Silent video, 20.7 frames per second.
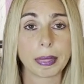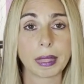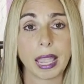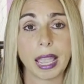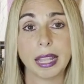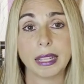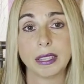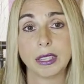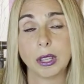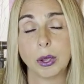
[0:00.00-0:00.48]

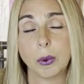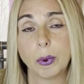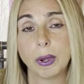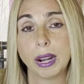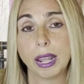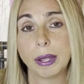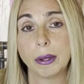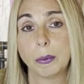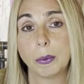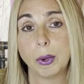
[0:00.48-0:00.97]
And so
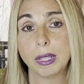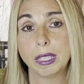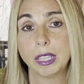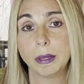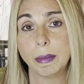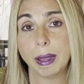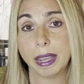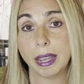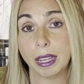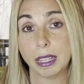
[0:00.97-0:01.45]
when I went
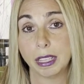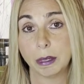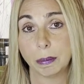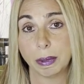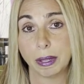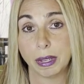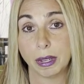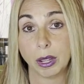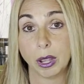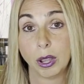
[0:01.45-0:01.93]
to my
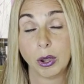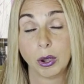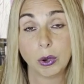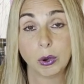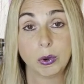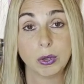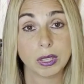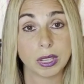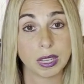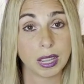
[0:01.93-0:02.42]
husband,
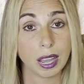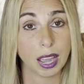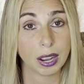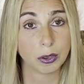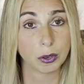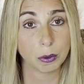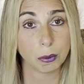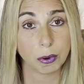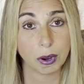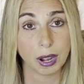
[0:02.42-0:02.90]
who's a
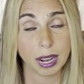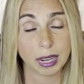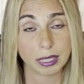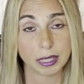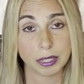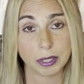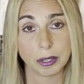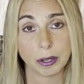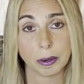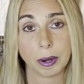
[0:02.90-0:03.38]

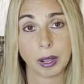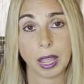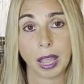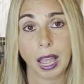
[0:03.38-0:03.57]
chiropractor,